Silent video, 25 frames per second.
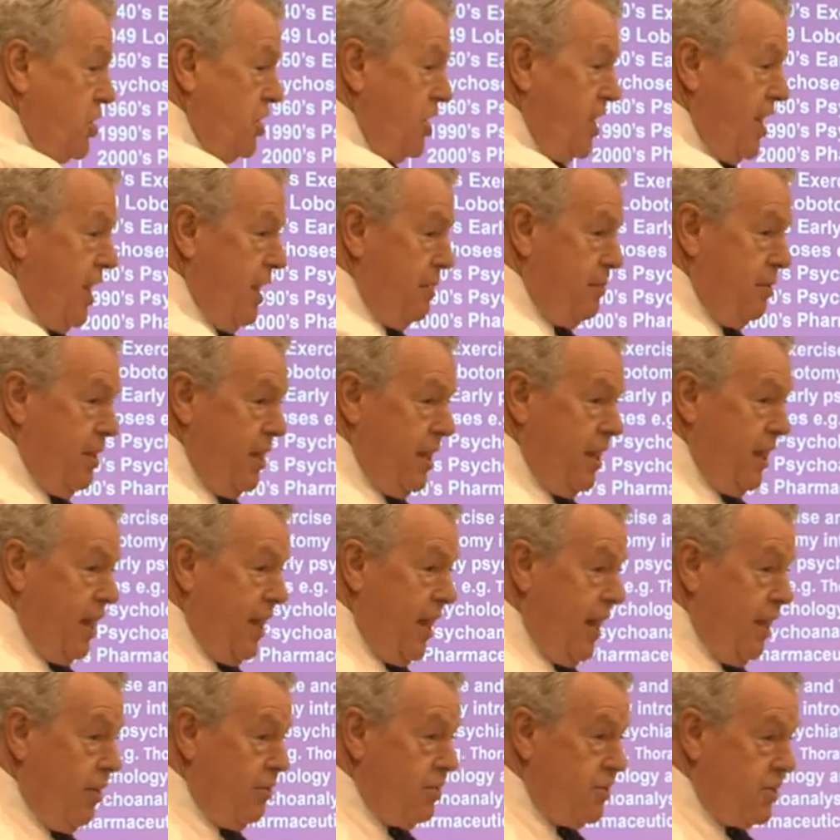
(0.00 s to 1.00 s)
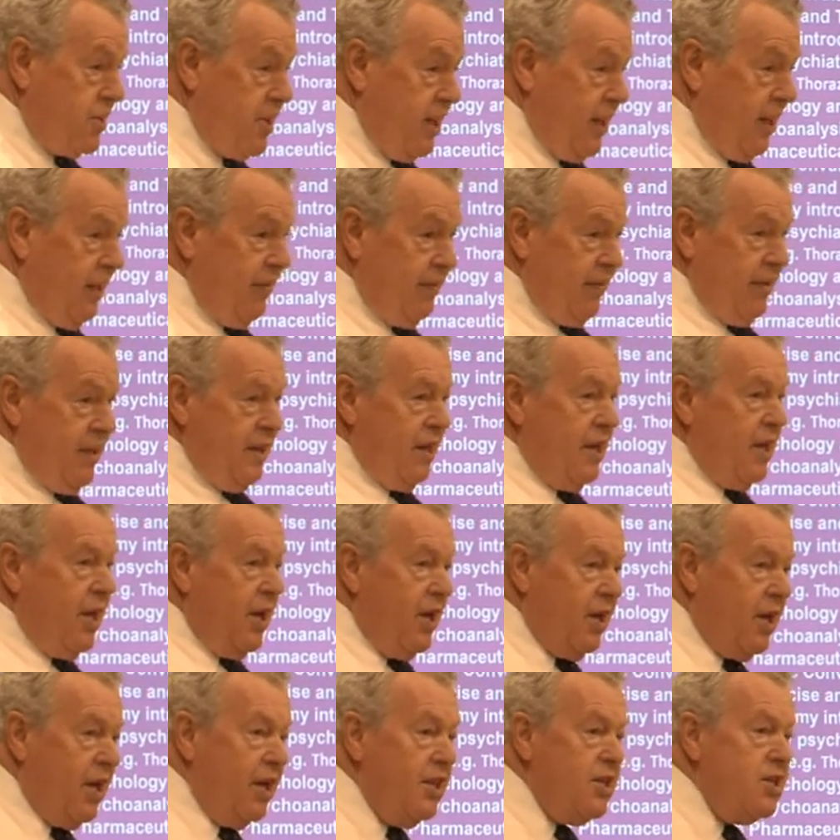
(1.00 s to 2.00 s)
came in and counselling.
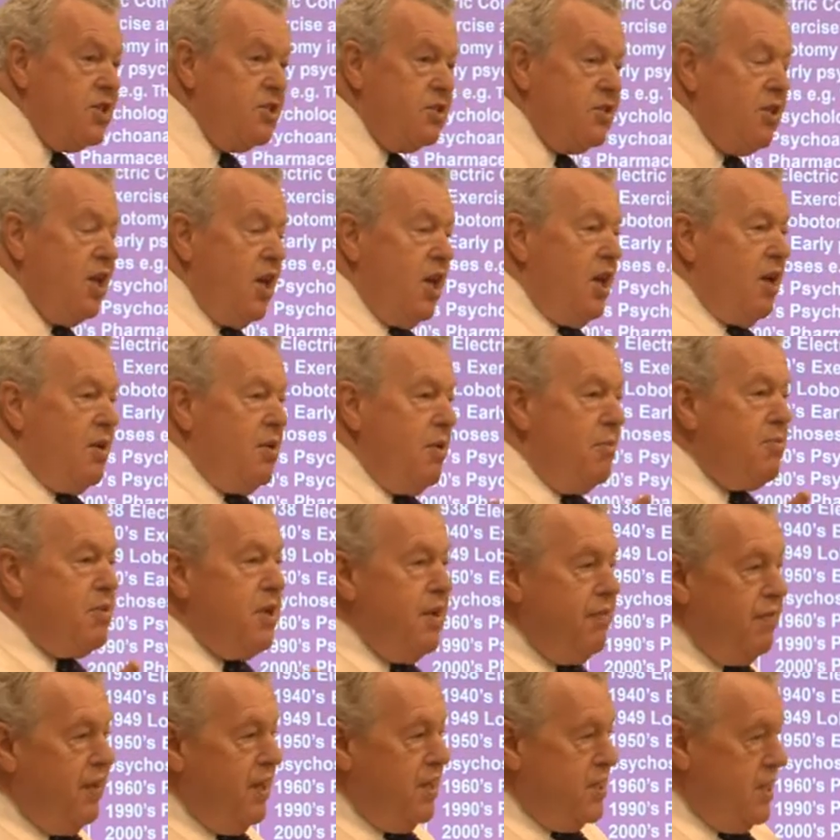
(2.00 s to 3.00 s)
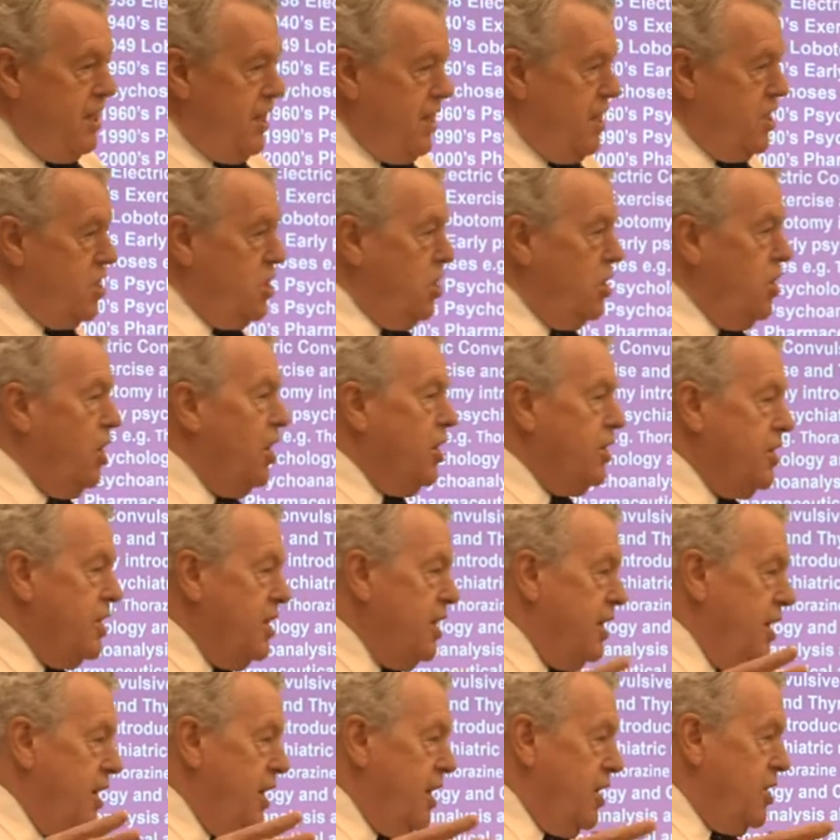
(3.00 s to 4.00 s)
Okay, this is abbreviating it a lot.
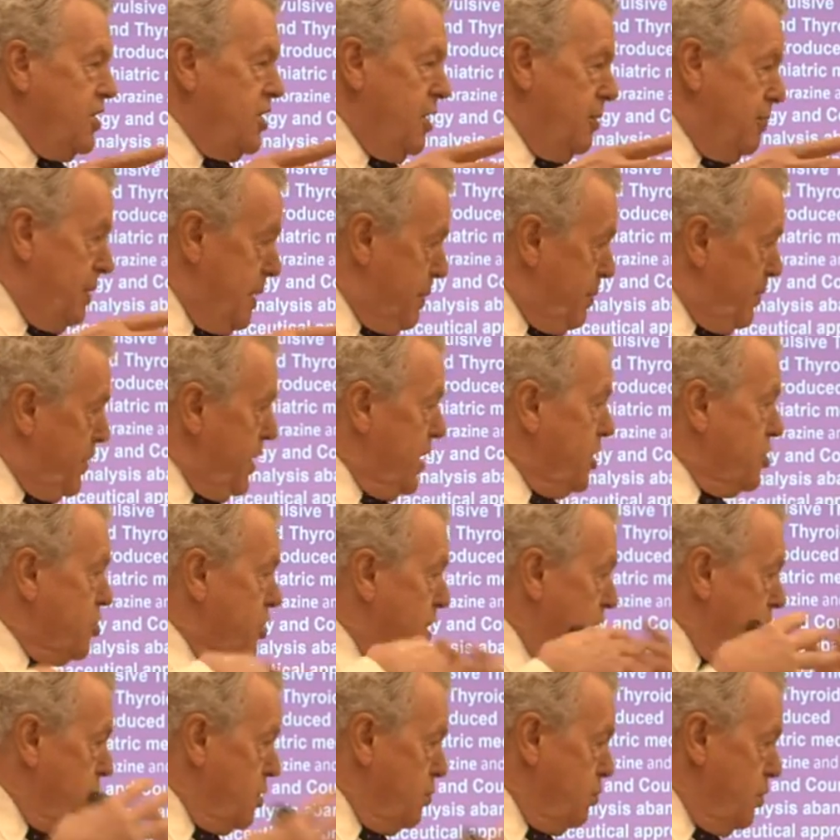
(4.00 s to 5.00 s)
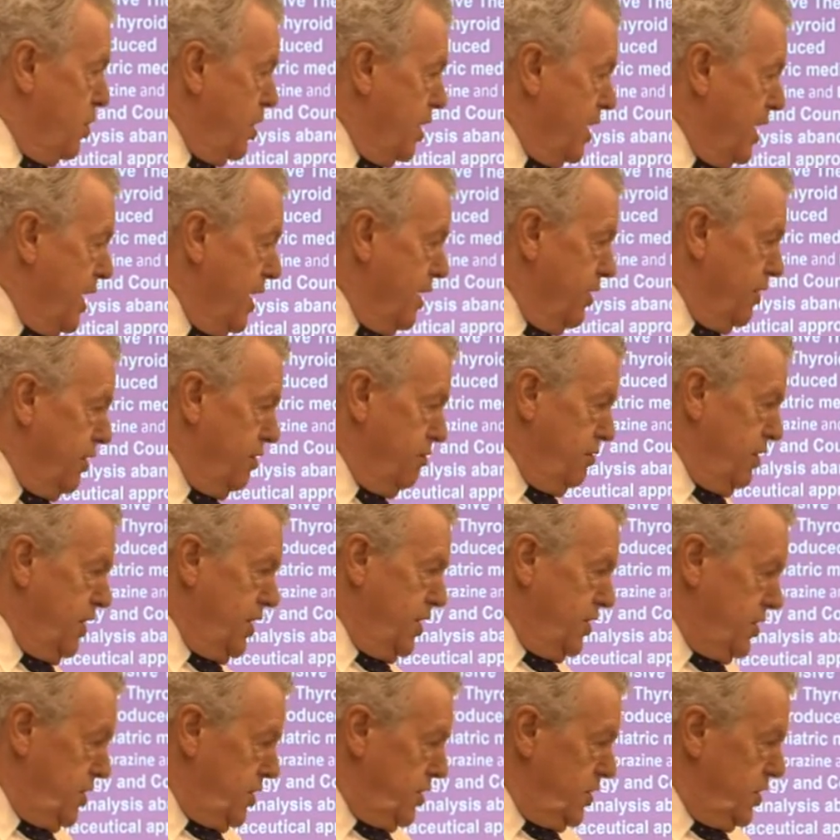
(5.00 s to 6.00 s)
So people then tried to work out the
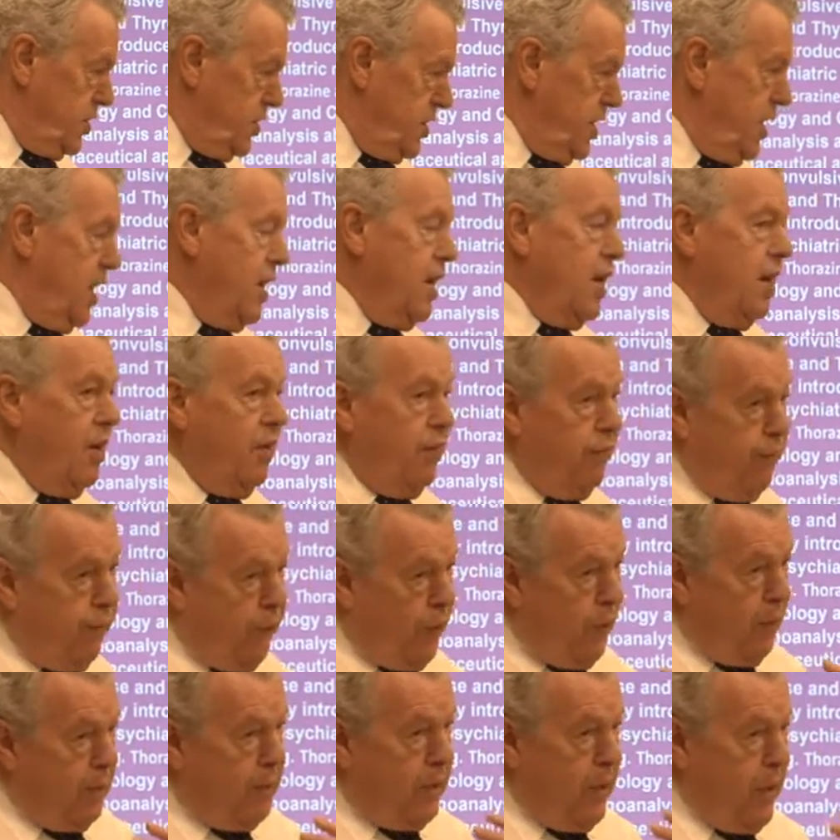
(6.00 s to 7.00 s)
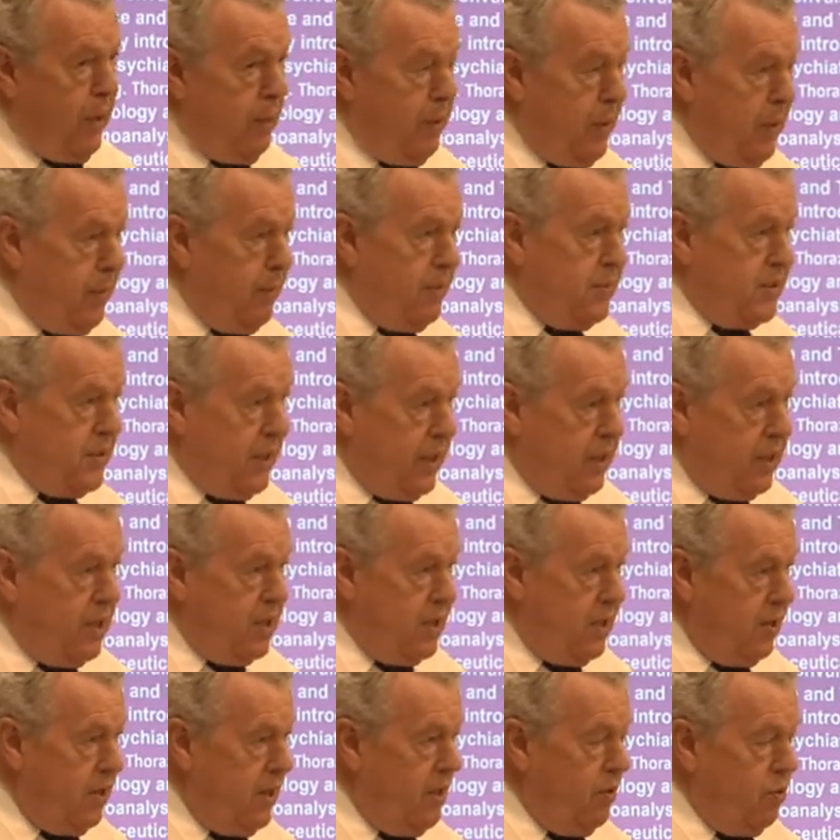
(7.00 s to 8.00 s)
reasons for problems, and
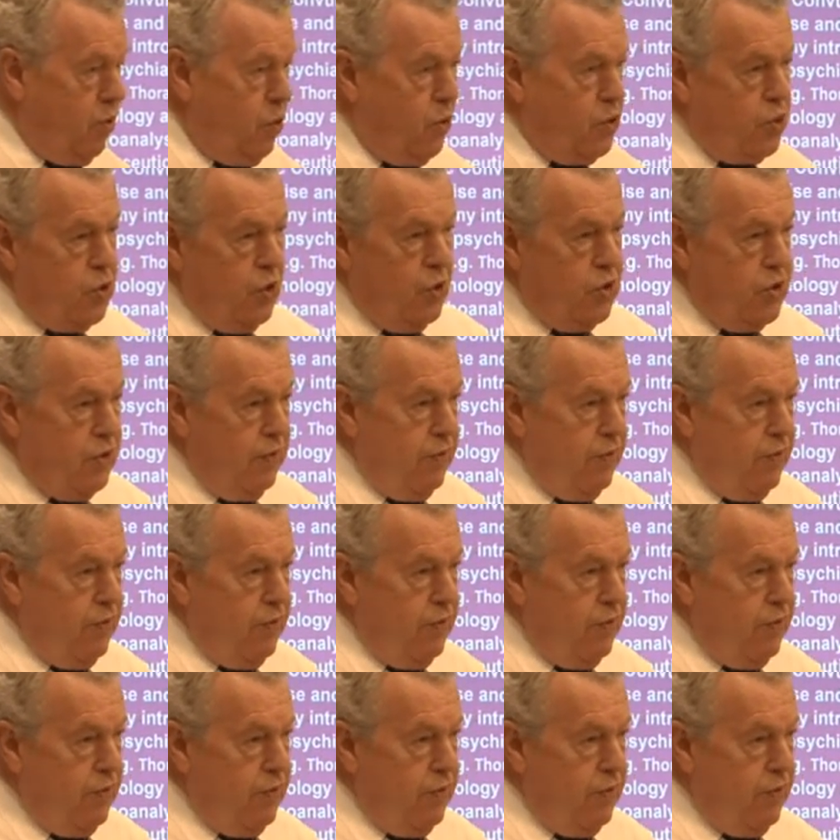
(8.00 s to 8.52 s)
there were all sorts of